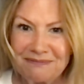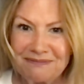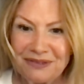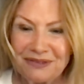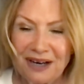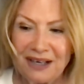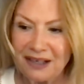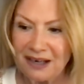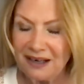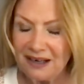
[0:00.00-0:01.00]

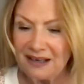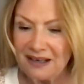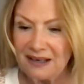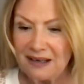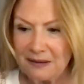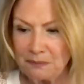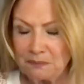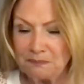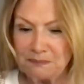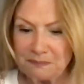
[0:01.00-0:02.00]
Reiner
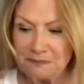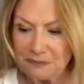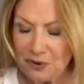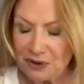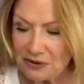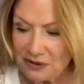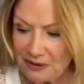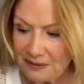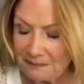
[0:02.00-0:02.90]
was